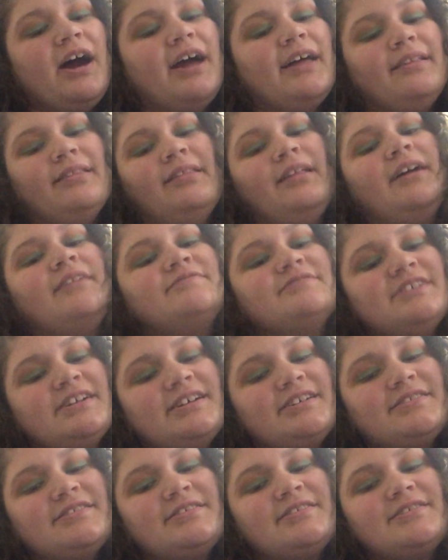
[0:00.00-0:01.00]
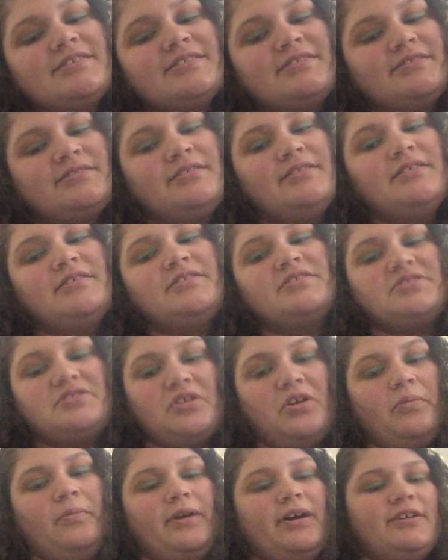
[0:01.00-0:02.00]
I loved it
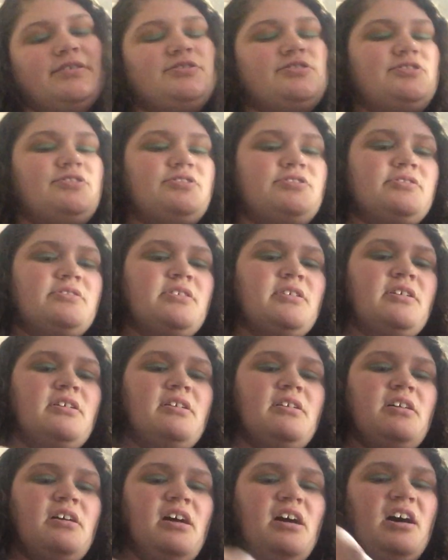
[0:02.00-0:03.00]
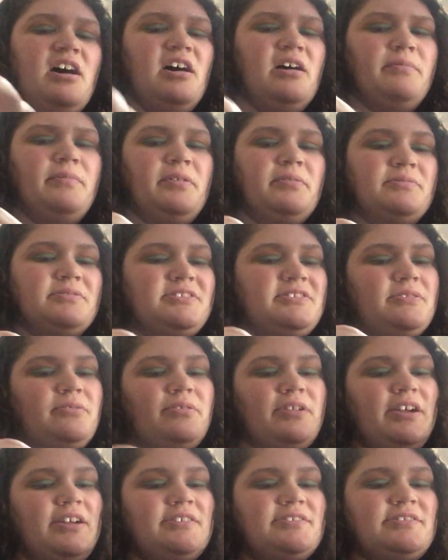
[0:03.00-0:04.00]
so much. It was so
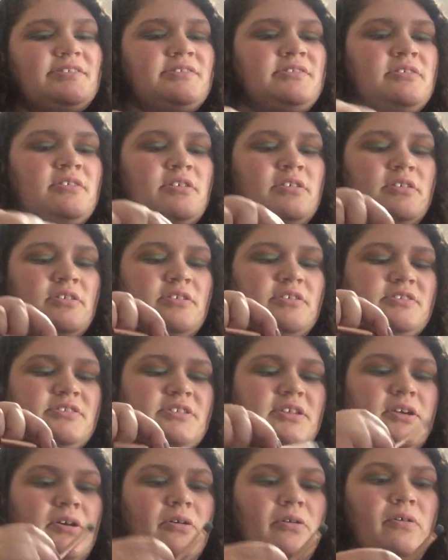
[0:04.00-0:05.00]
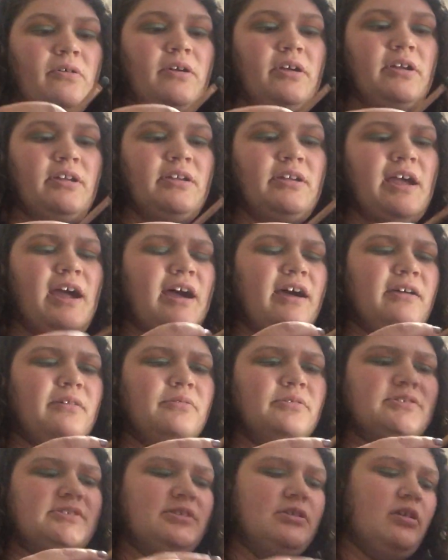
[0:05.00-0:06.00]
nice. So yeah, it
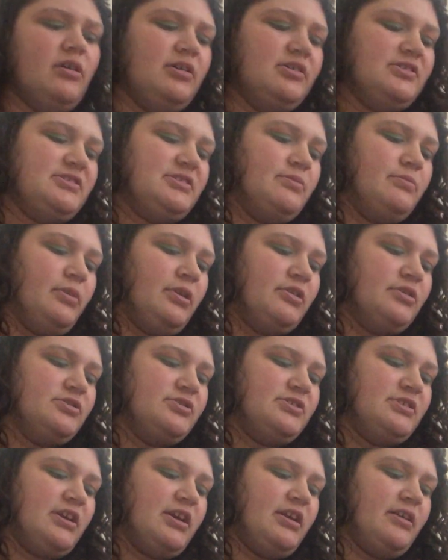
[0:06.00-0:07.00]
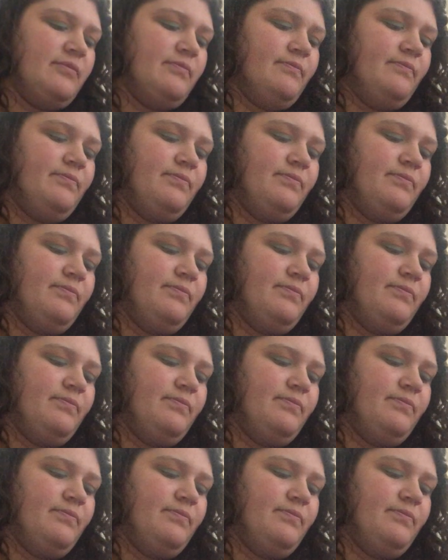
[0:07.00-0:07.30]
was an awesome Mother's Day.